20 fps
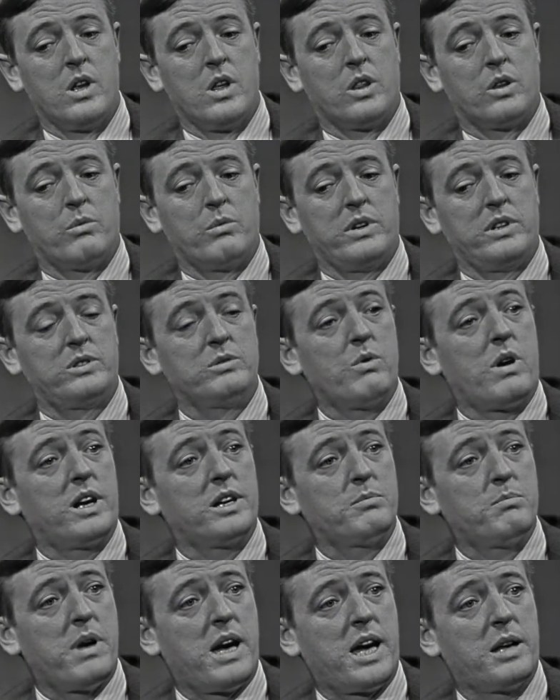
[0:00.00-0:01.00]
The reason why
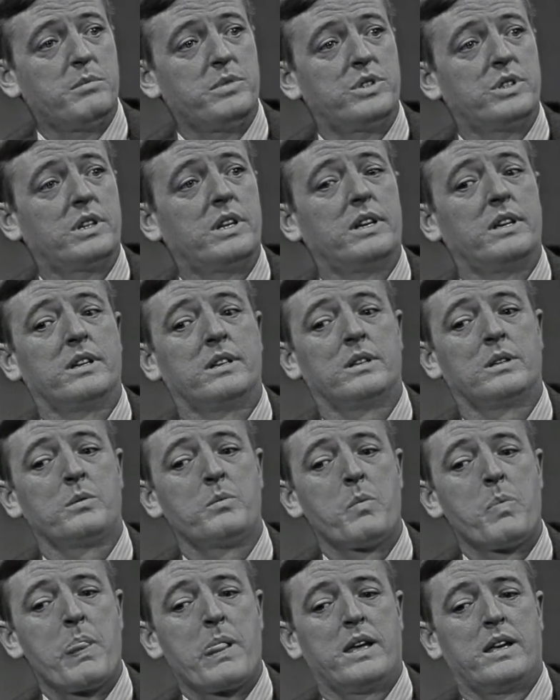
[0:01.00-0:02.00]
it's bad, Mr. Kheel,
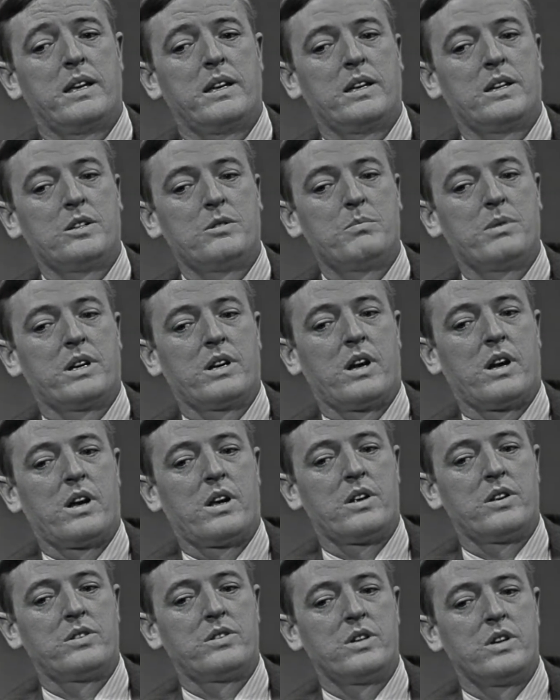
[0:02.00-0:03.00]
is
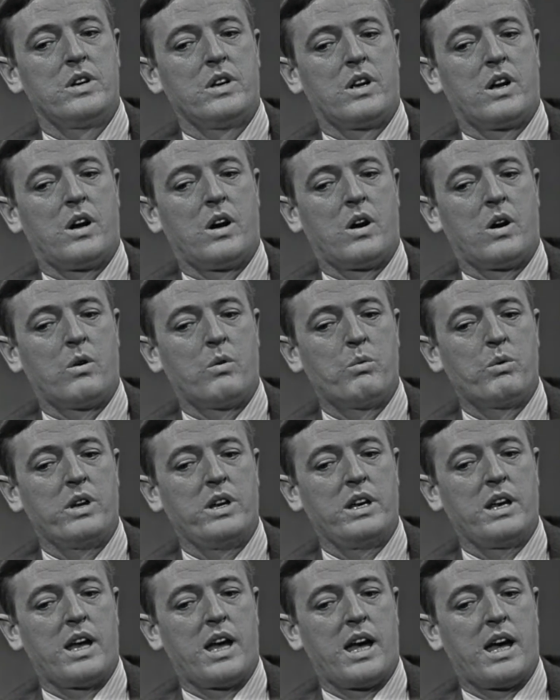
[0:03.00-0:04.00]
because uh,
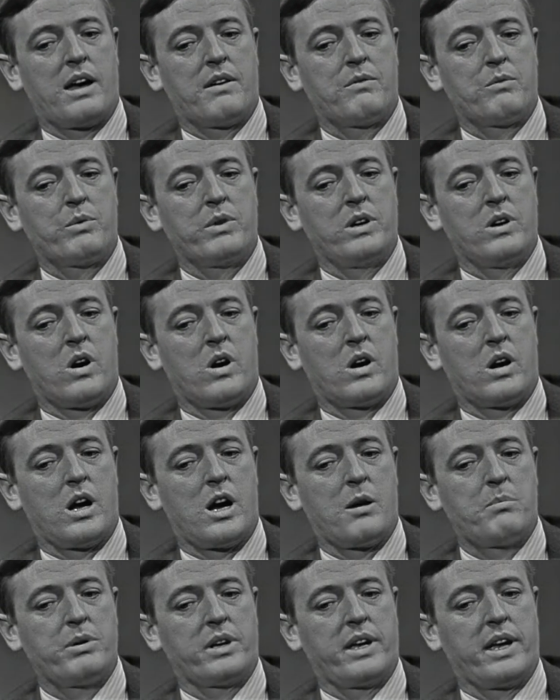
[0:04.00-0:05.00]
we, have, we are
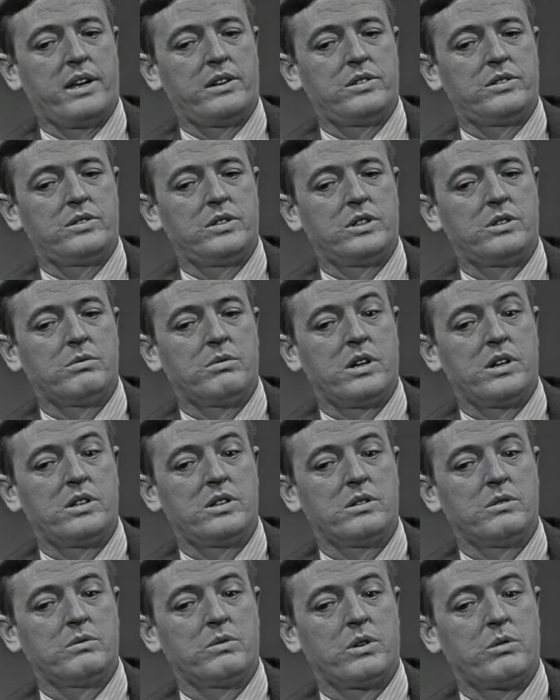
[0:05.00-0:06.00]
up against a
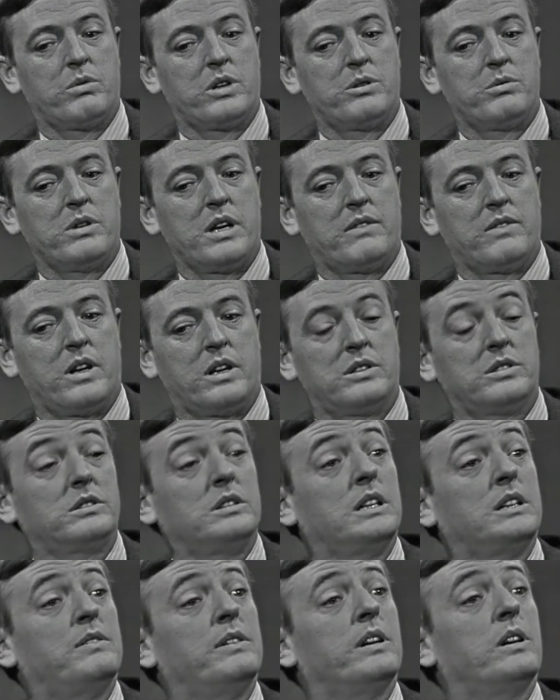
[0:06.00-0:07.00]
situation with which we have not
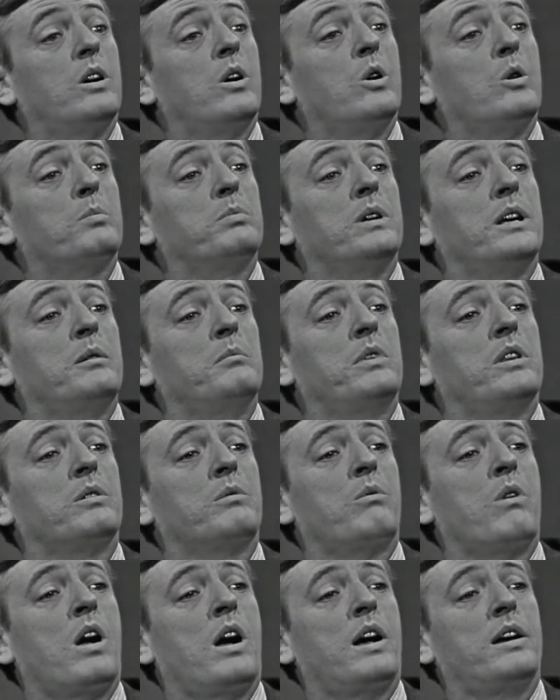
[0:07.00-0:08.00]
successfully coped, namely the
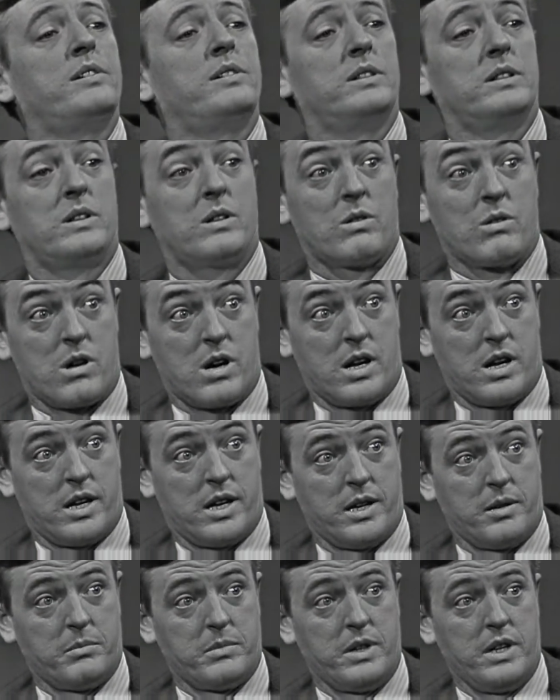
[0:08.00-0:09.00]
rise in
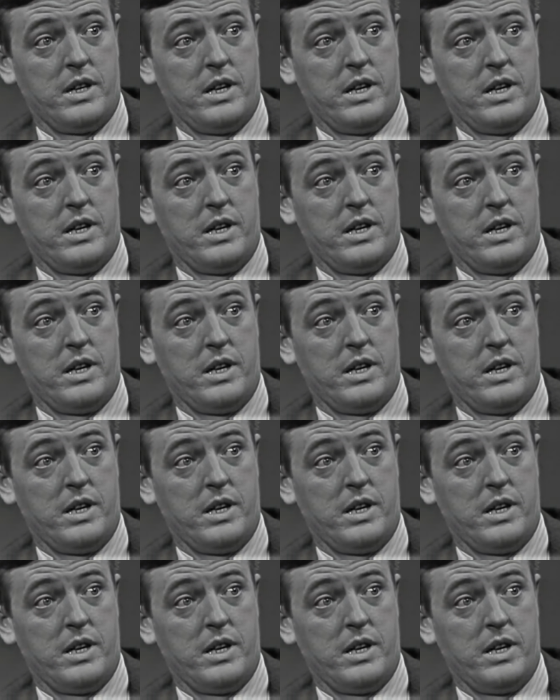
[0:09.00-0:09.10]
crime.